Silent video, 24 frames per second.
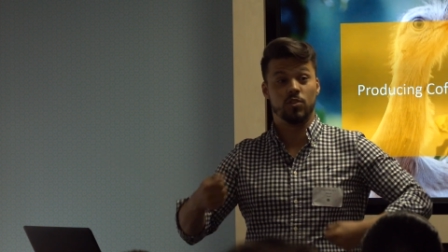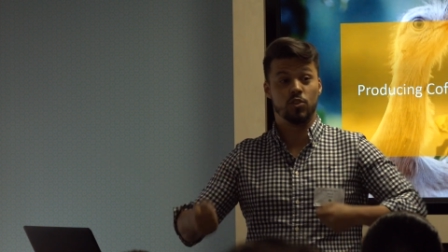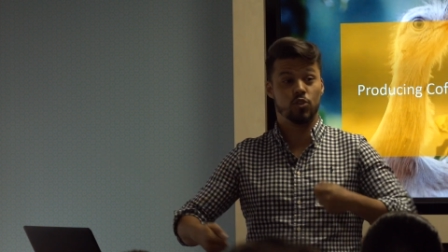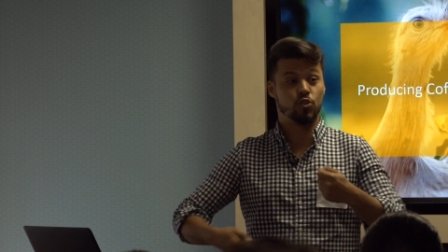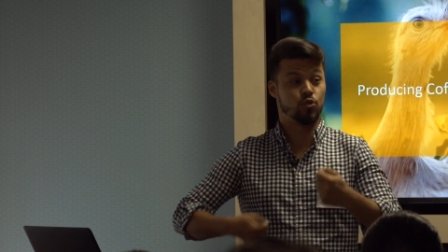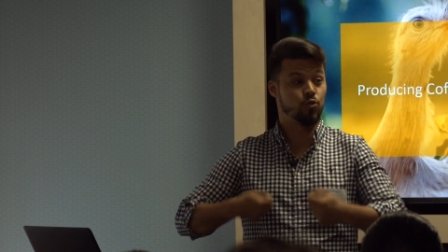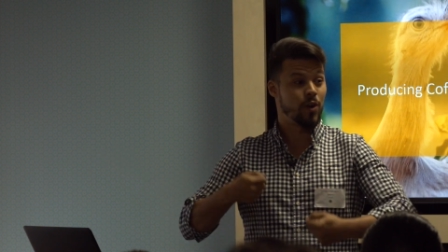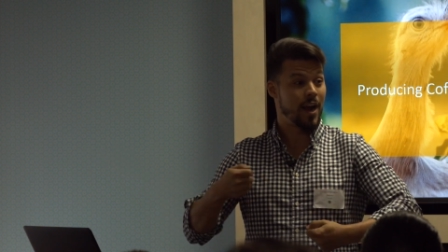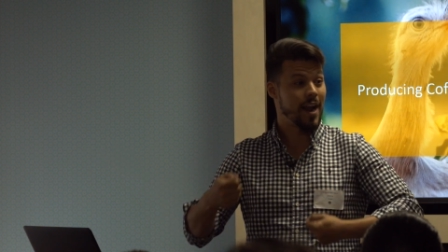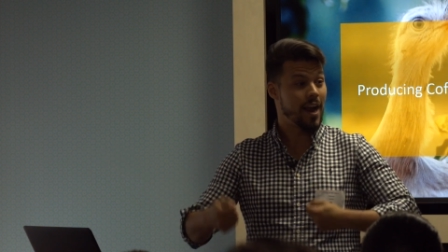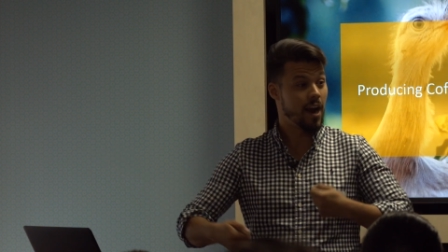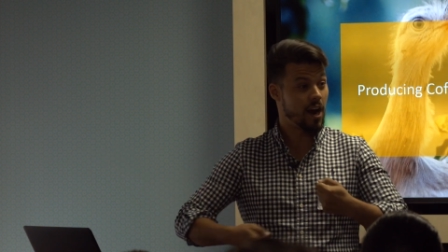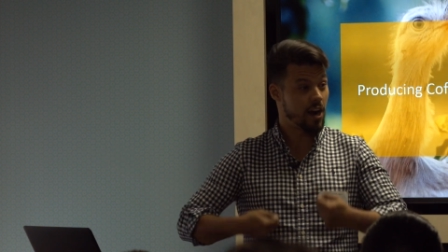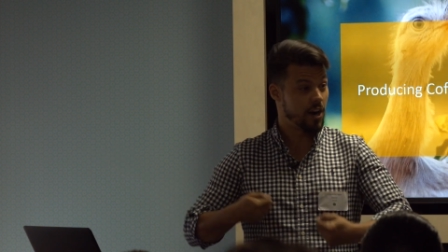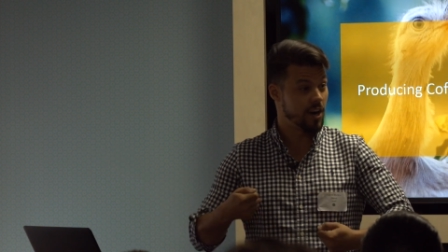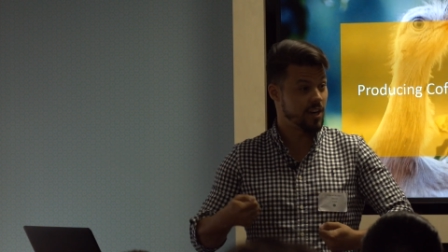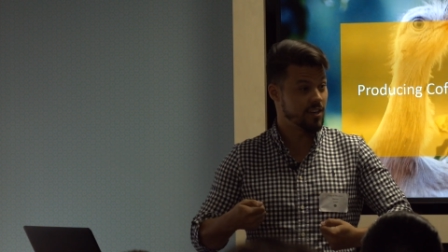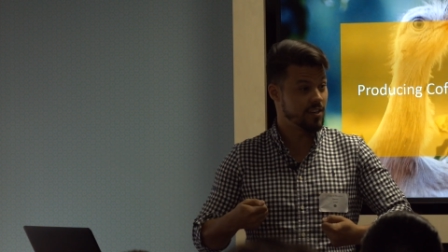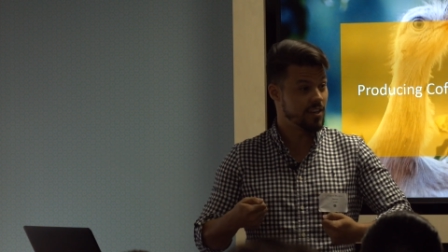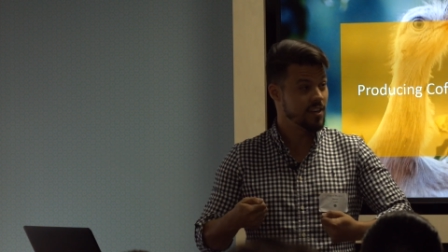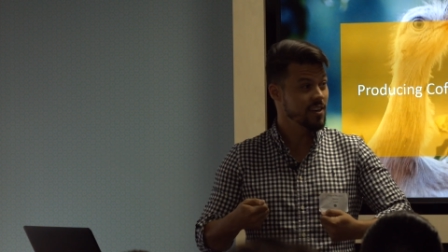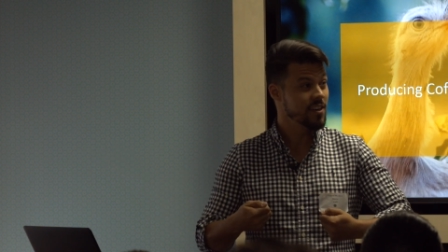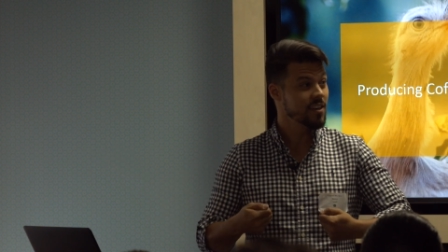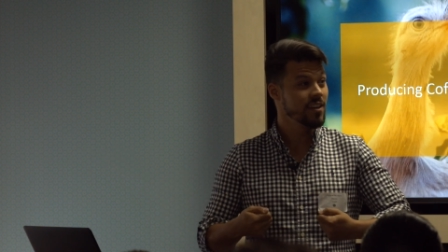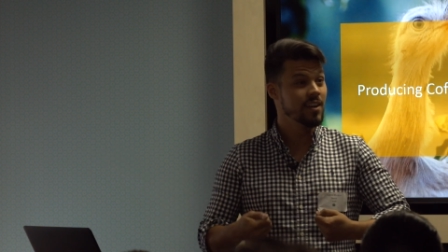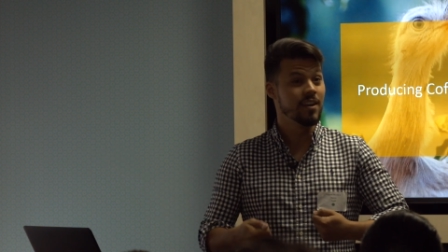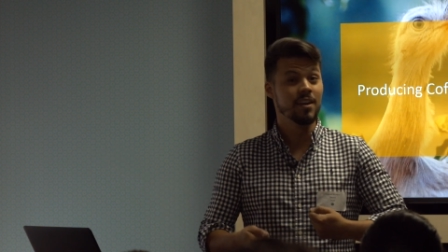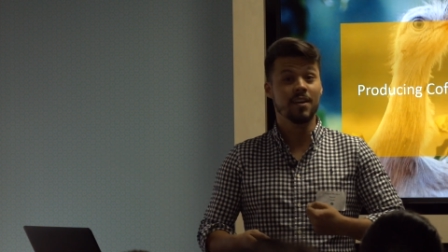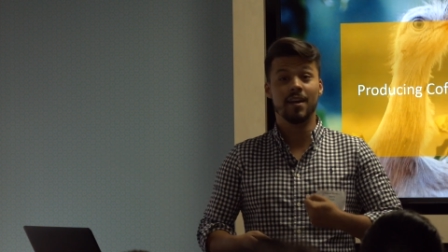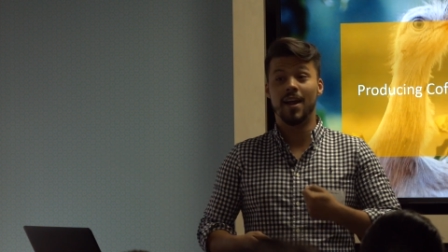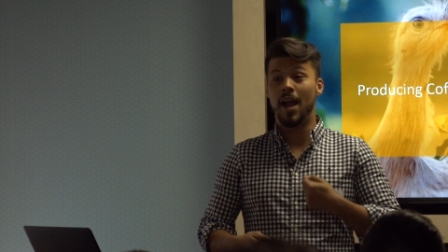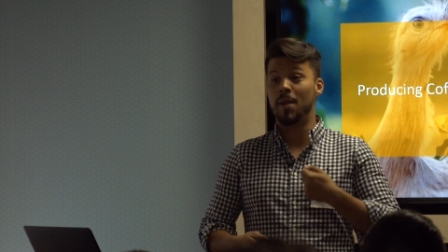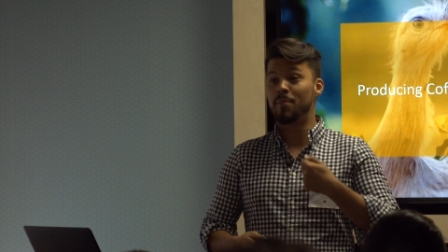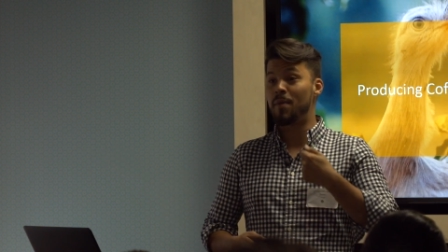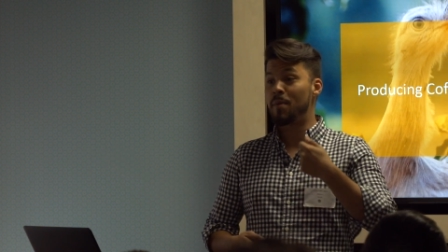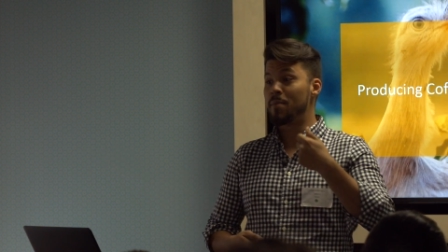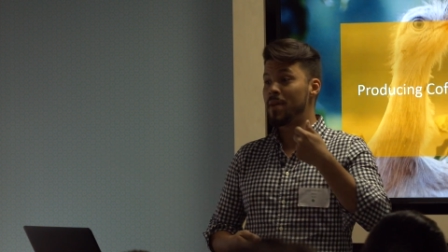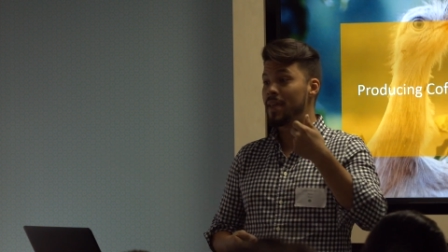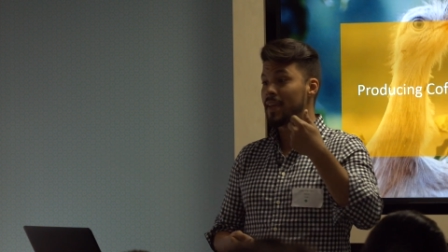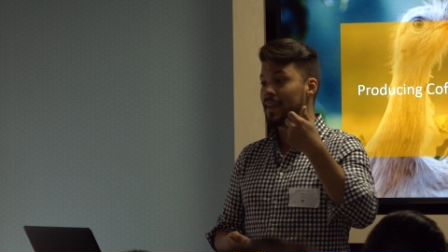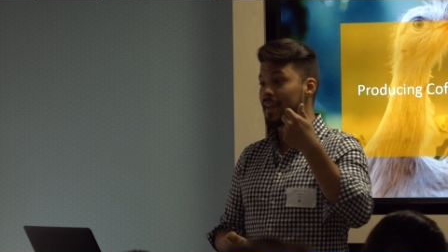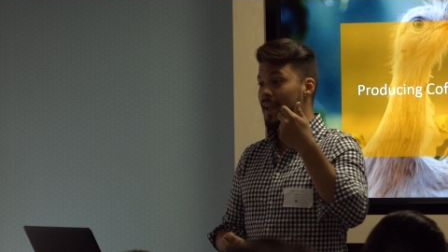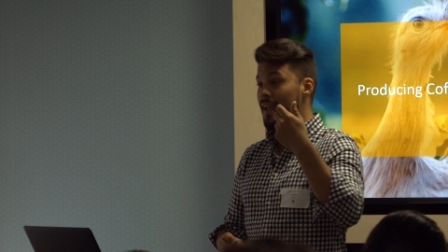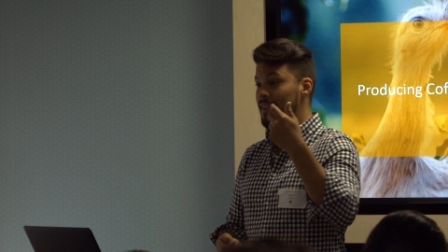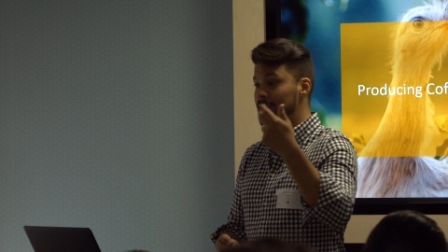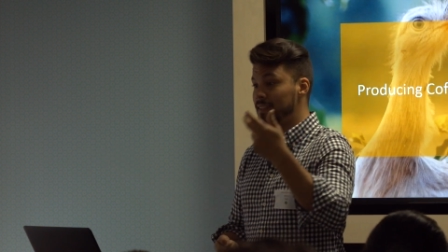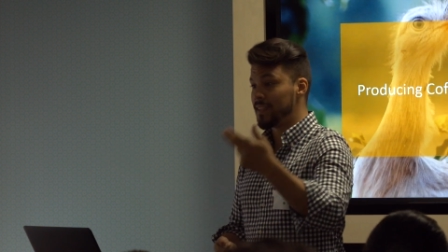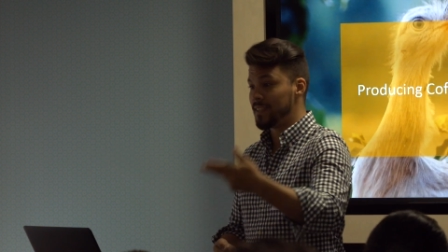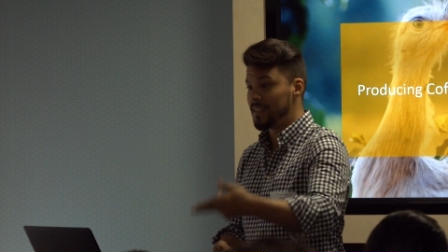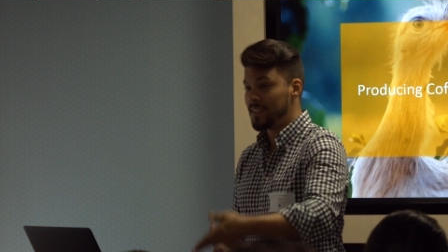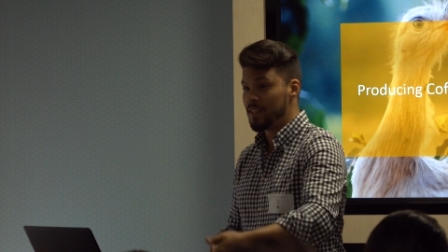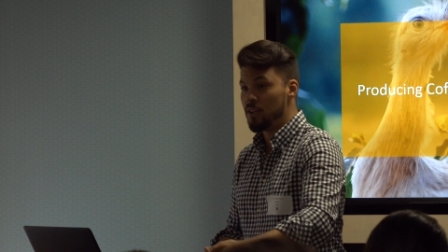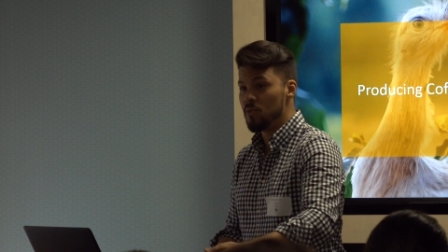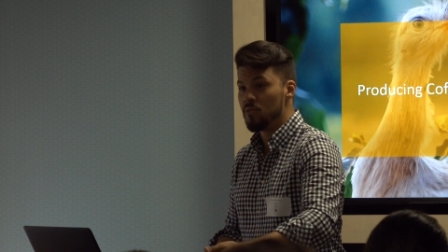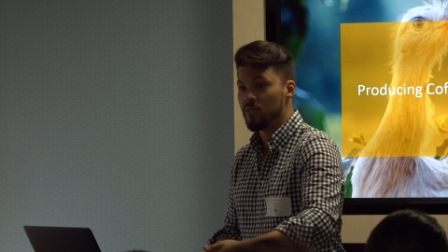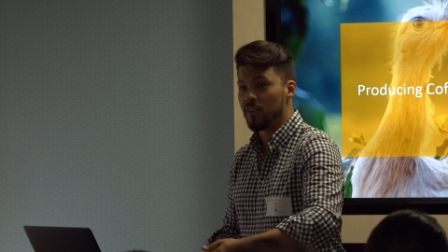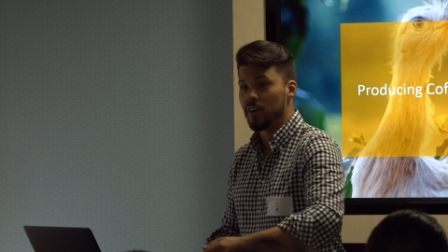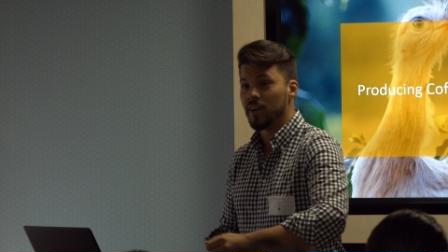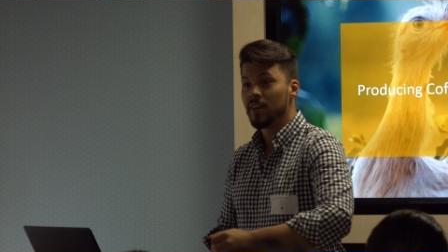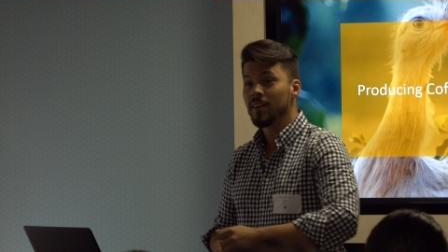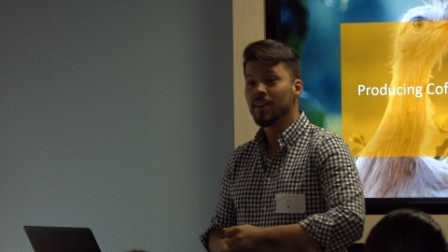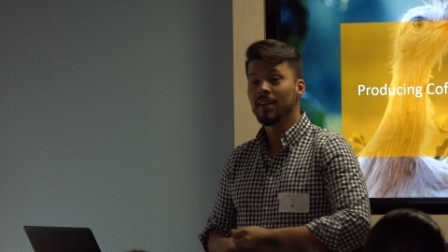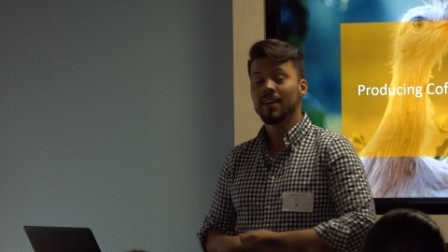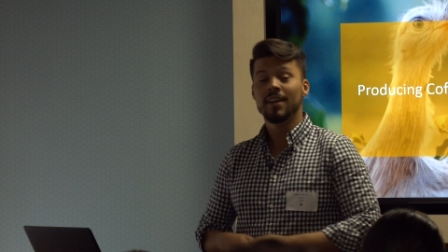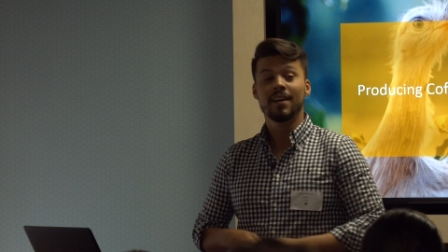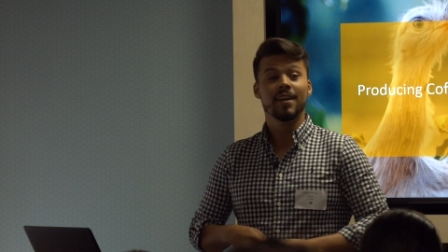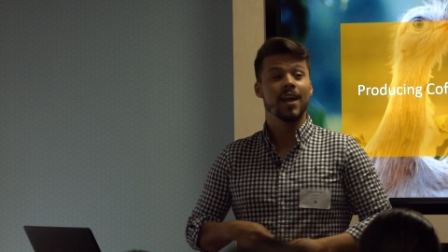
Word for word: try harder and maybe he gets the silver.